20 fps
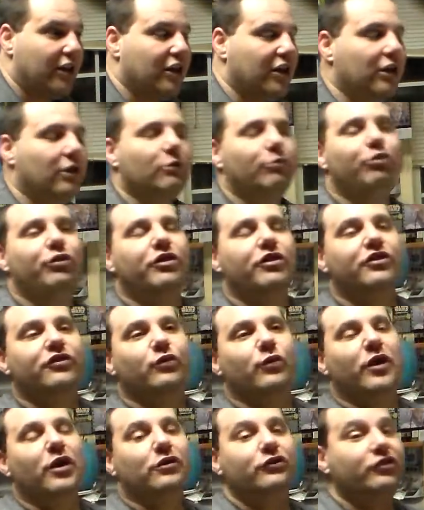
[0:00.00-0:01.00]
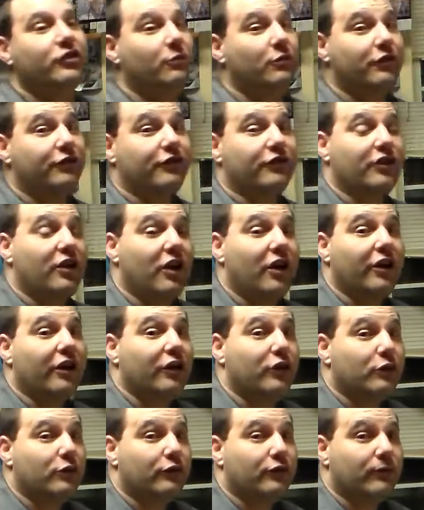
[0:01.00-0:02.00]
let me put it this way, on some of the
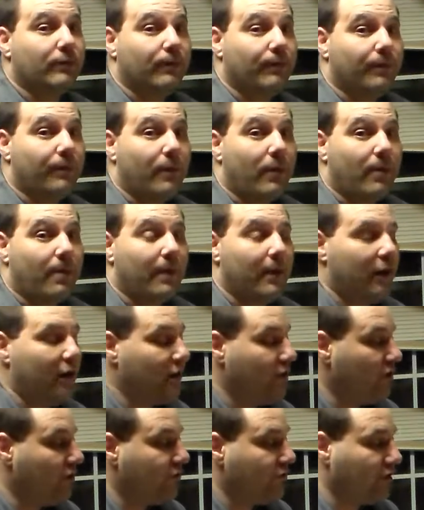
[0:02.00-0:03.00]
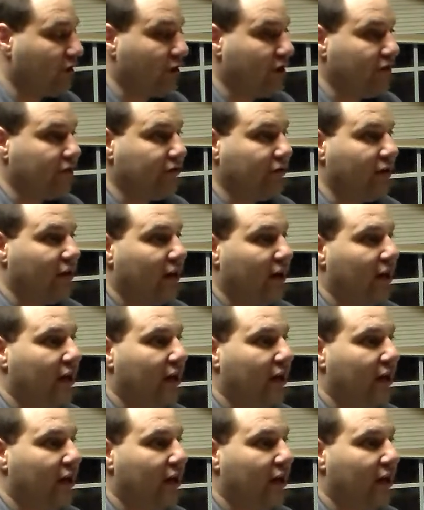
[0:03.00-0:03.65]
scenarios in these things,